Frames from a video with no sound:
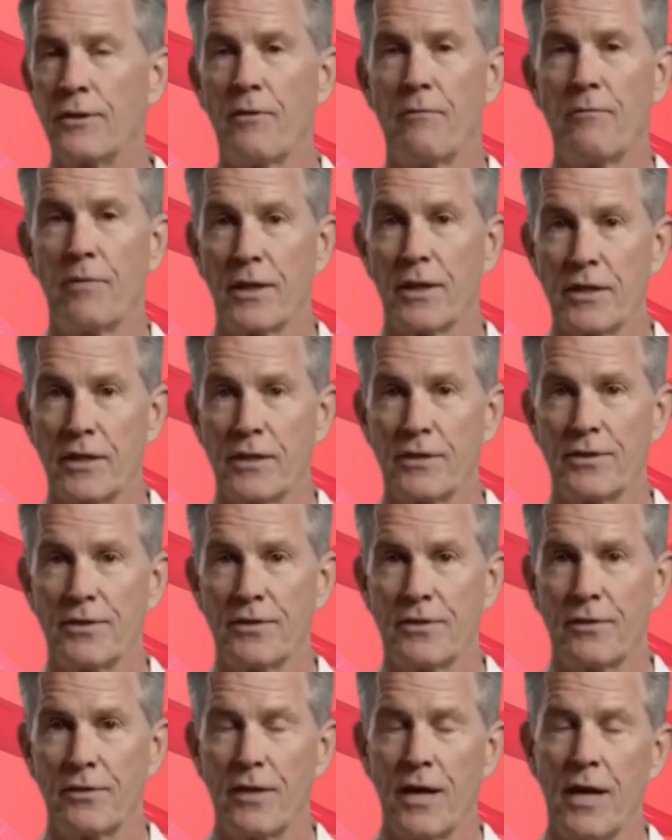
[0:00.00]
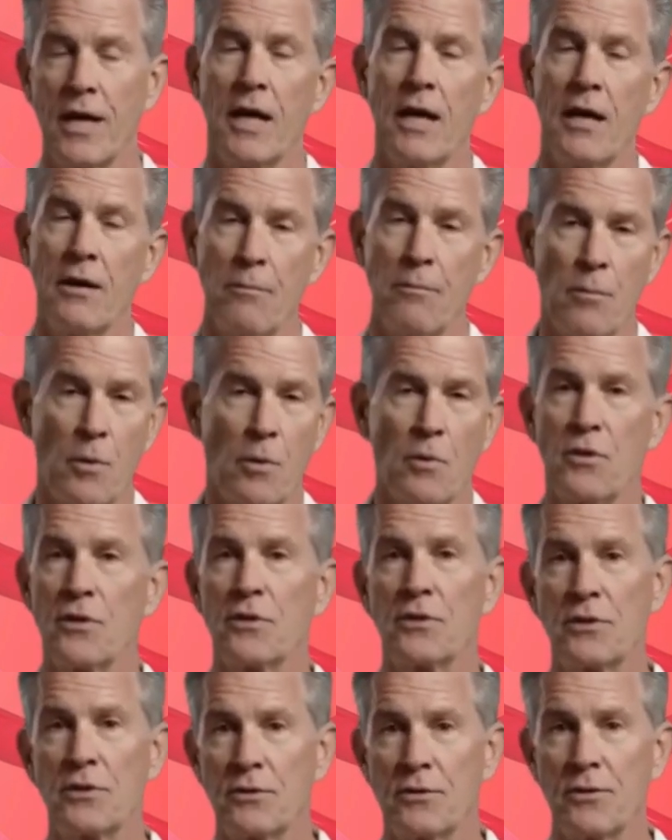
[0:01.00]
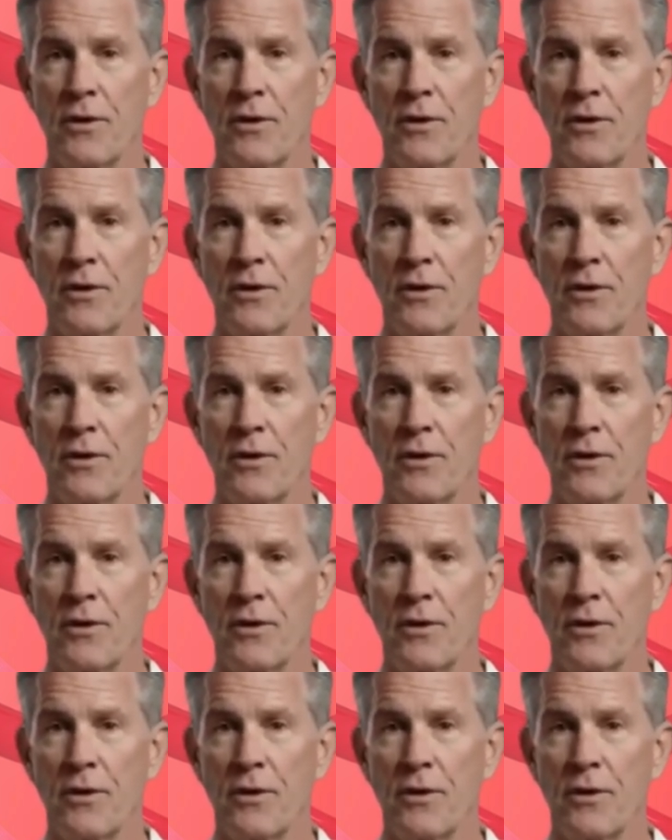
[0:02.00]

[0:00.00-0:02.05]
Without adequate blood flow,